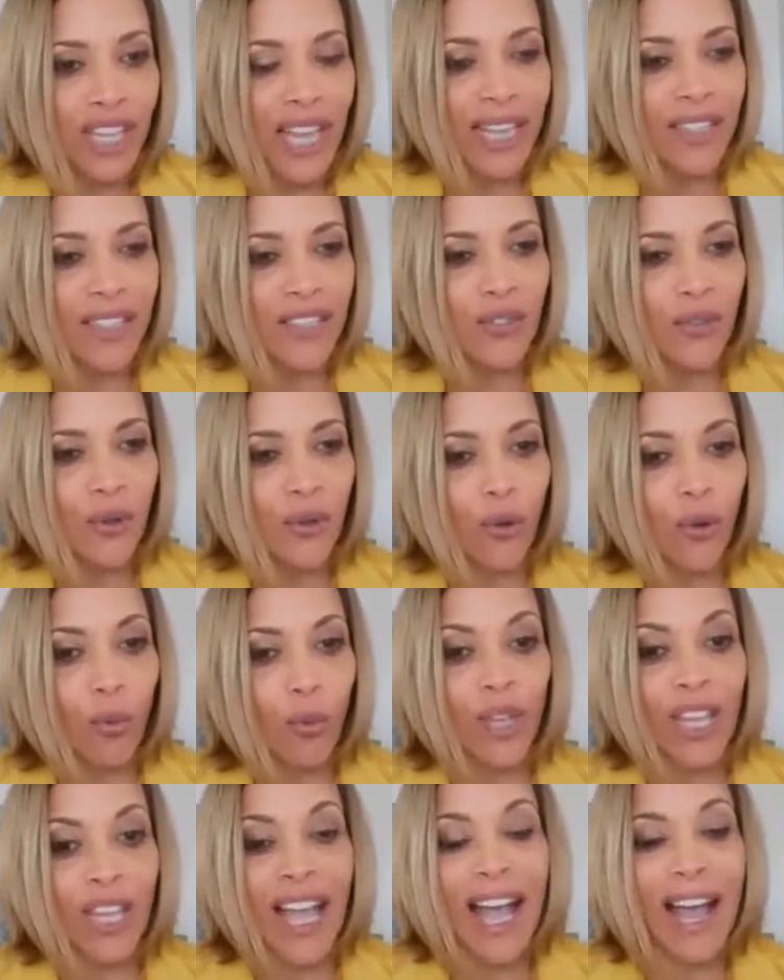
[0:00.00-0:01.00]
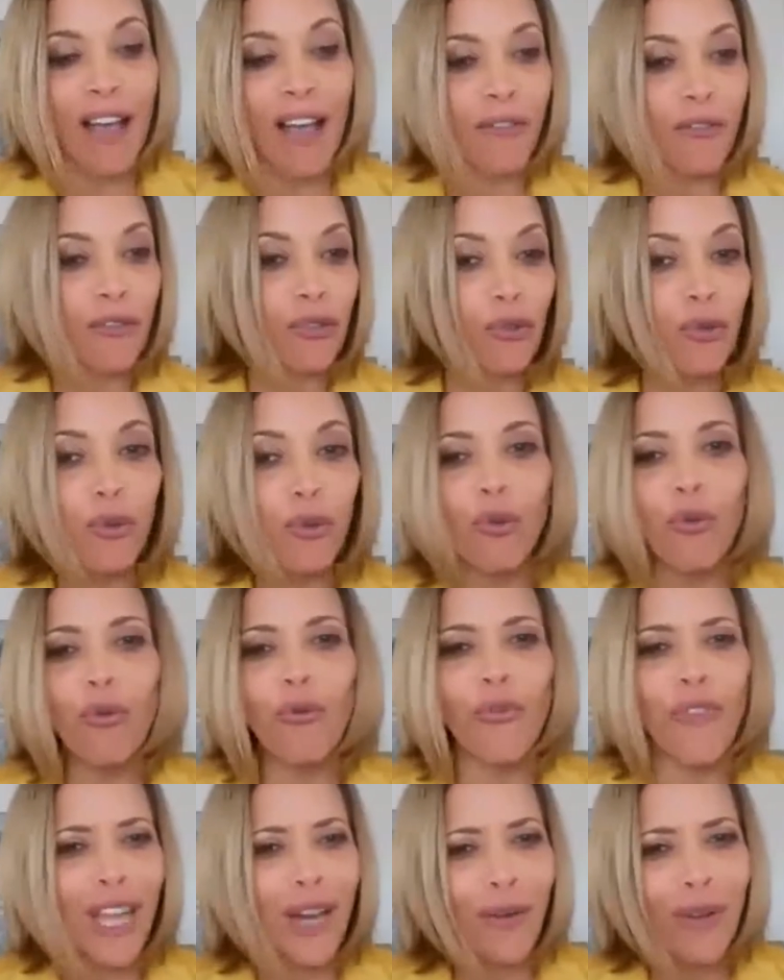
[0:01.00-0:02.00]
And so we have 2
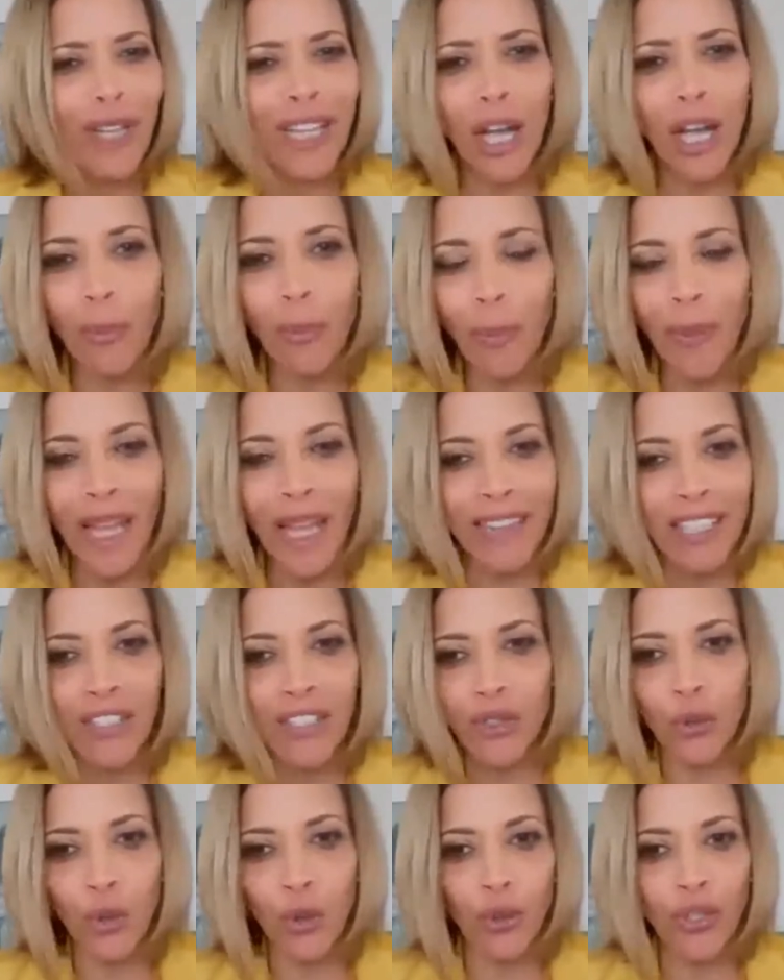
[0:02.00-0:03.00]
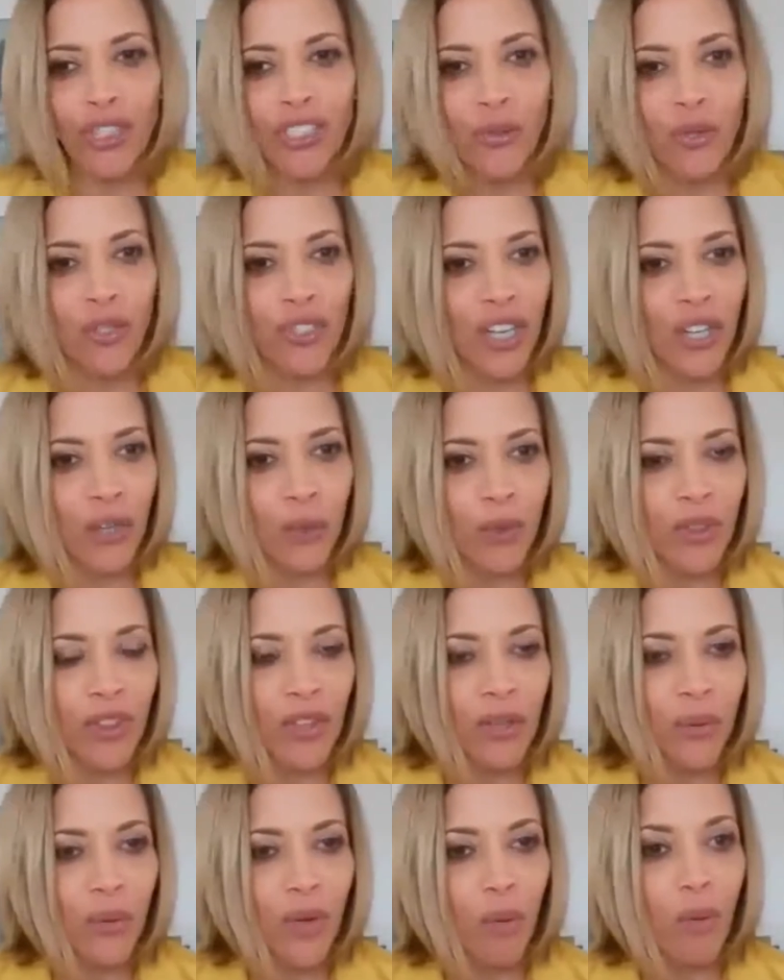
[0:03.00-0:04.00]
very compelling stories to share with
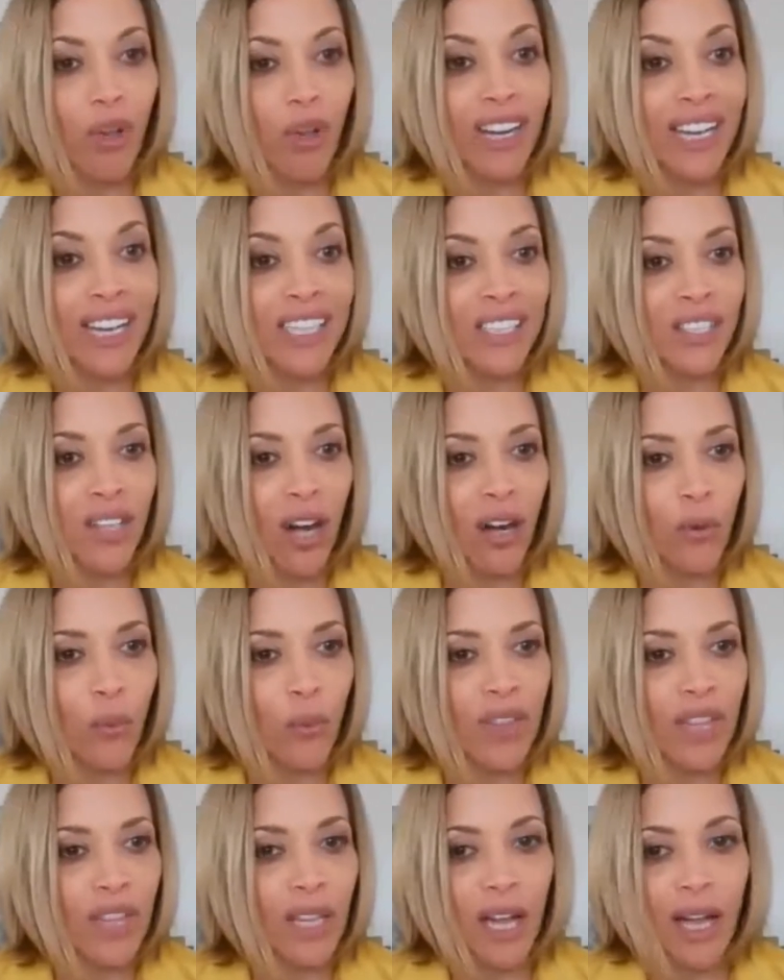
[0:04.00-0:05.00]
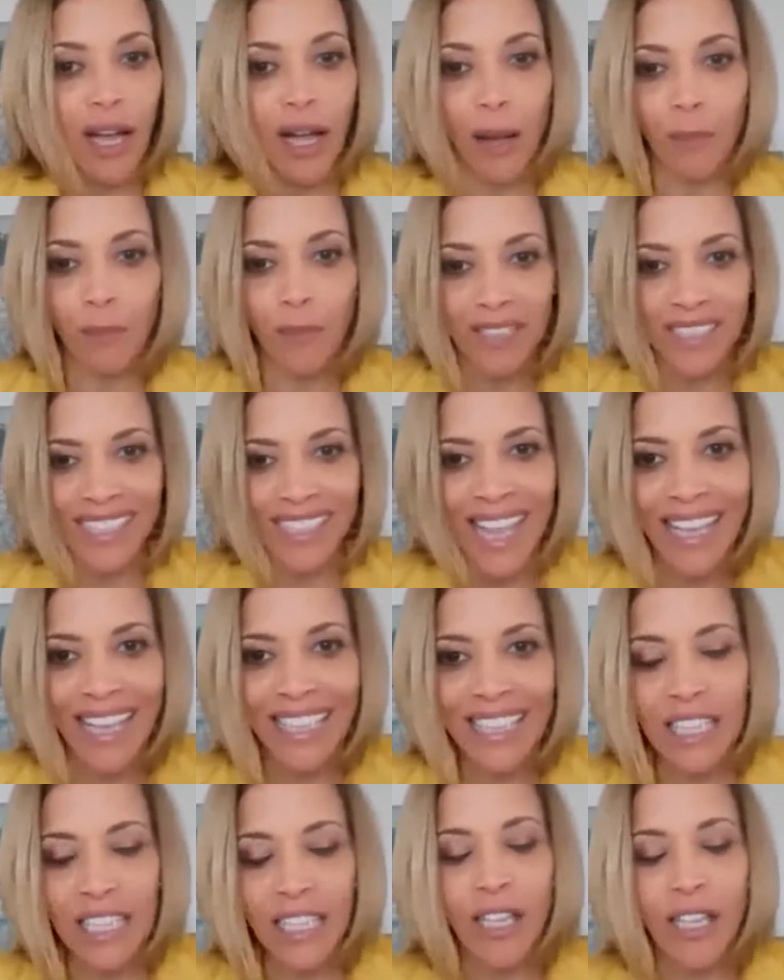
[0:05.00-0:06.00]
you. And we're going to start with
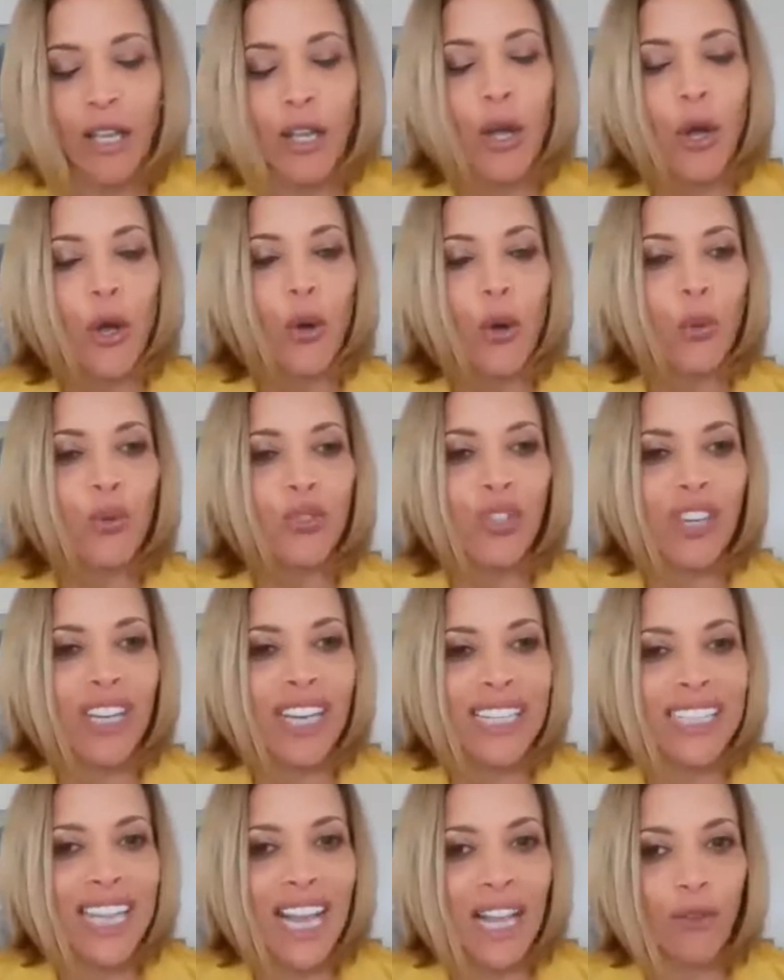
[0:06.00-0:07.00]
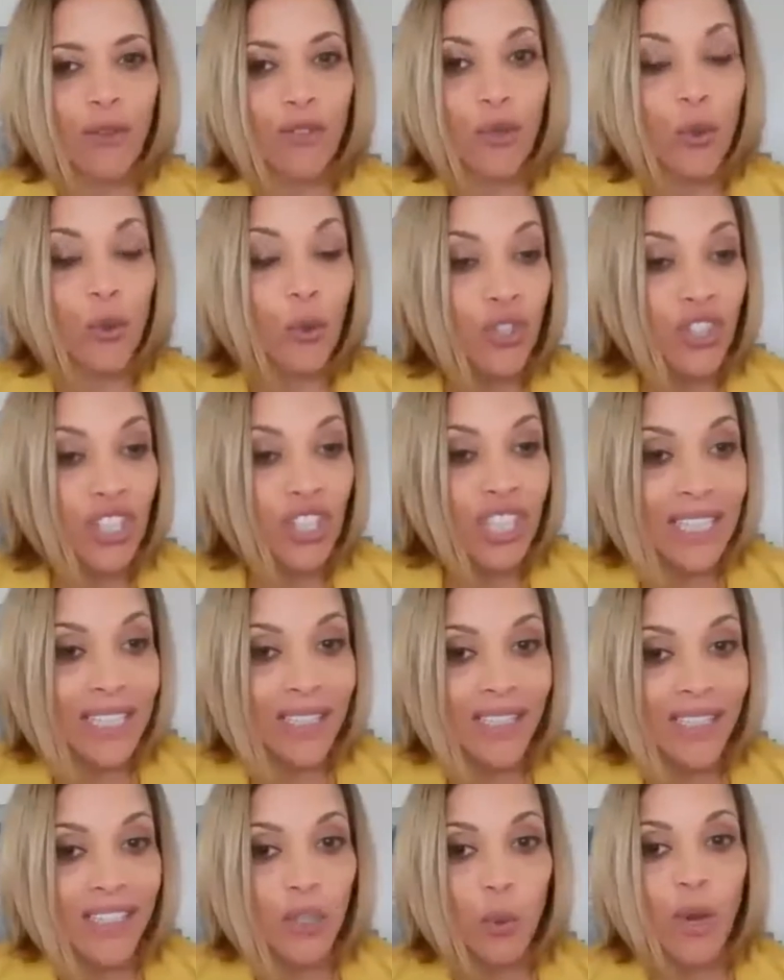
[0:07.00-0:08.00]
Sandy, who's going to tell us who she
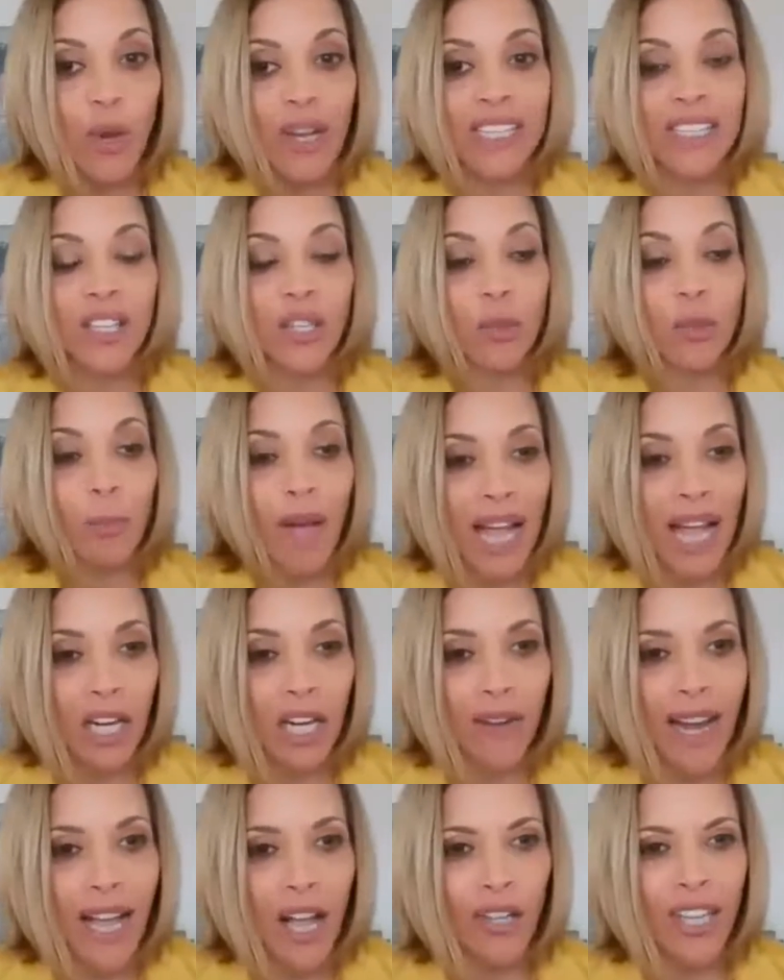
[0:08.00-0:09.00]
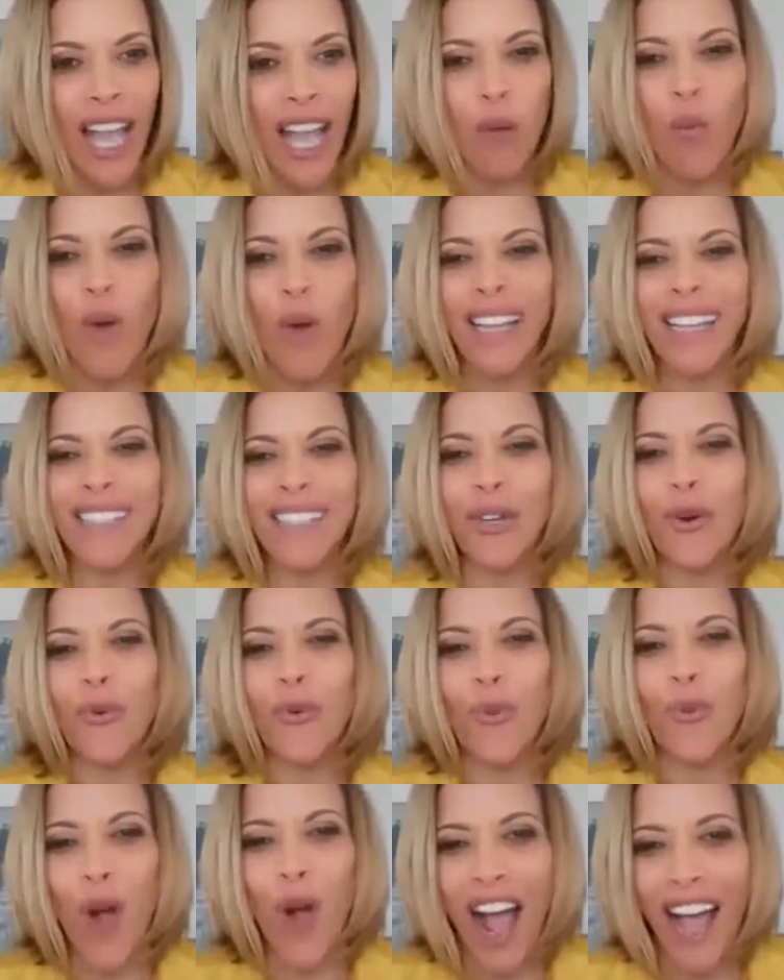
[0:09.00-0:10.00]
is, what is her background, and what is her
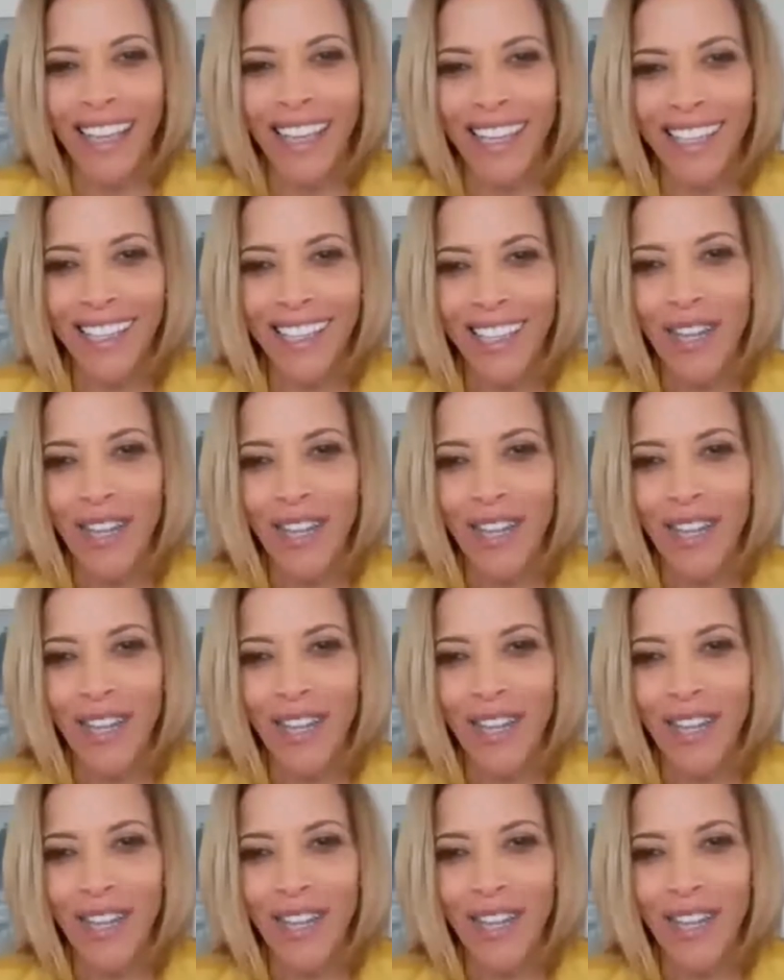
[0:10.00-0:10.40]
why.